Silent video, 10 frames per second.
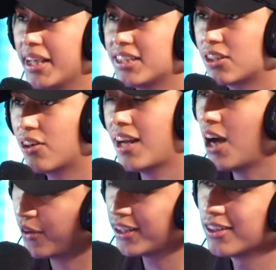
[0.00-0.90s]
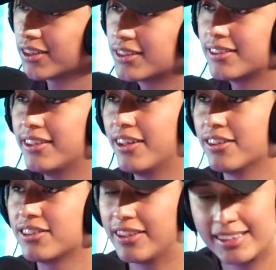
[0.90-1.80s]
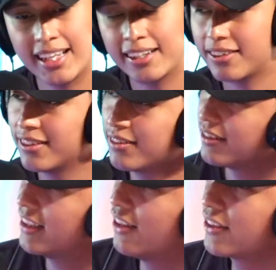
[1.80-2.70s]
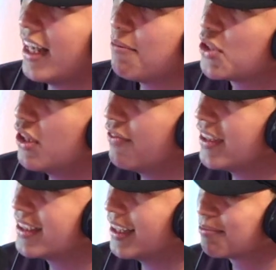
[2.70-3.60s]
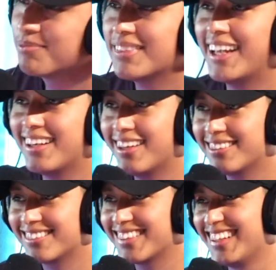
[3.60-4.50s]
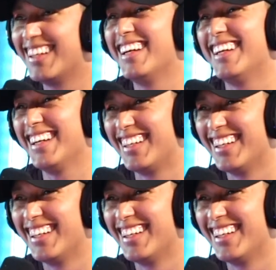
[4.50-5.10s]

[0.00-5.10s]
Based on how he looked, you know. So he's like, he looked at himself and he's like, yeah, yeah.